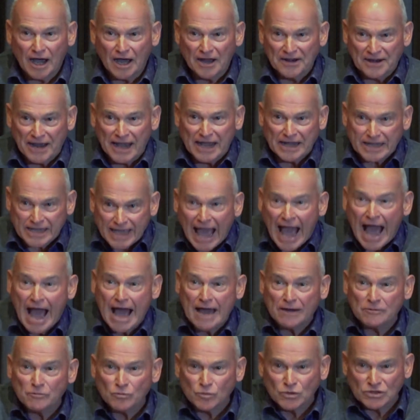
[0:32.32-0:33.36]
And our
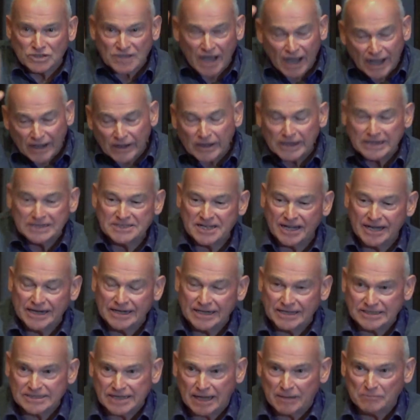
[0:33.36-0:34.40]
cat would
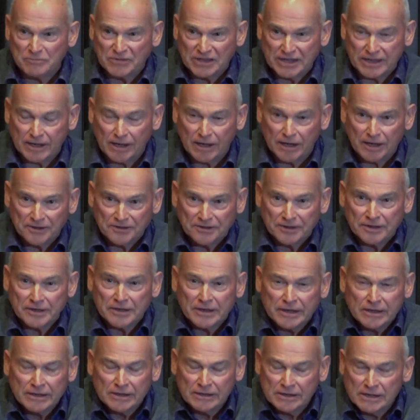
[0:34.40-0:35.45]
hightail it up the garden.
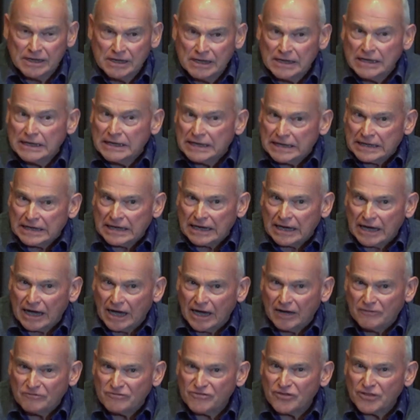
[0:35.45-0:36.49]

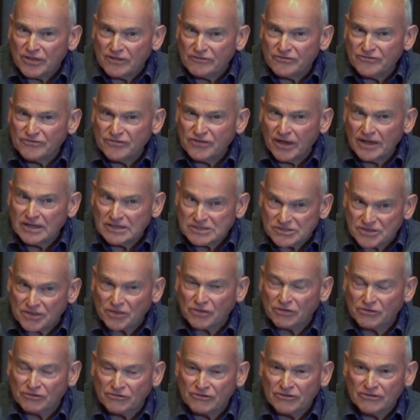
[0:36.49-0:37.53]
And for the
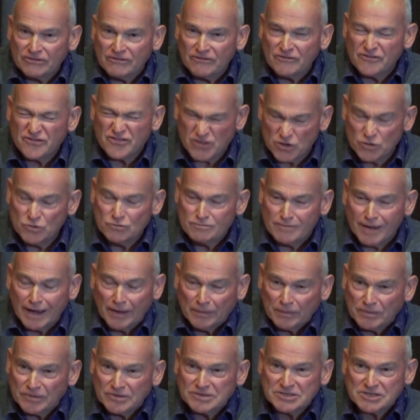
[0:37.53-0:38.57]
first few
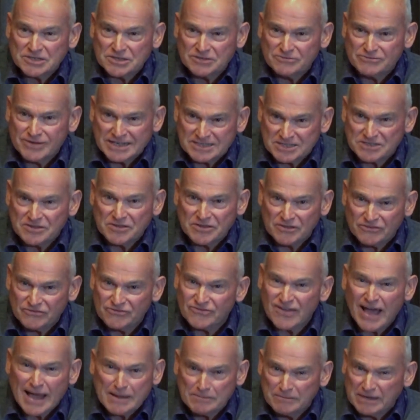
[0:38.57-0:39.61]
months, the rest of the
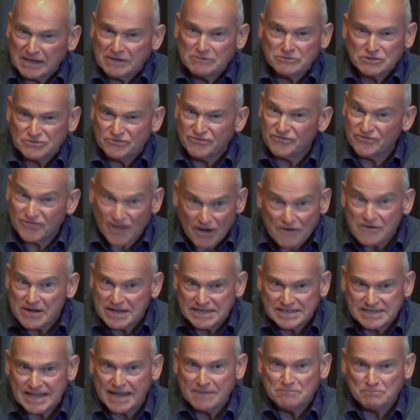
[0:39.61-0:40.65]
family was very
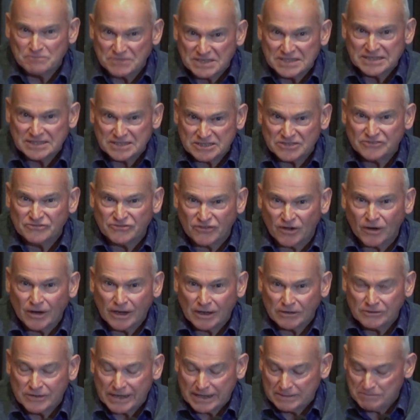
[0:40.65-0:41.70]
tempted to
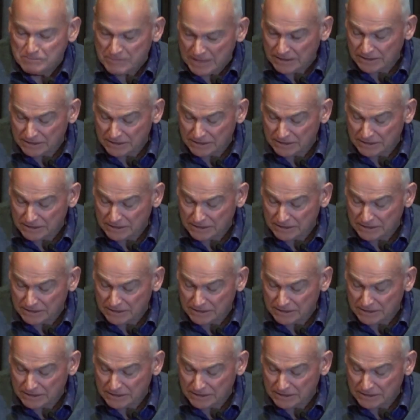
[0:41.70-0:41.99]
follow him.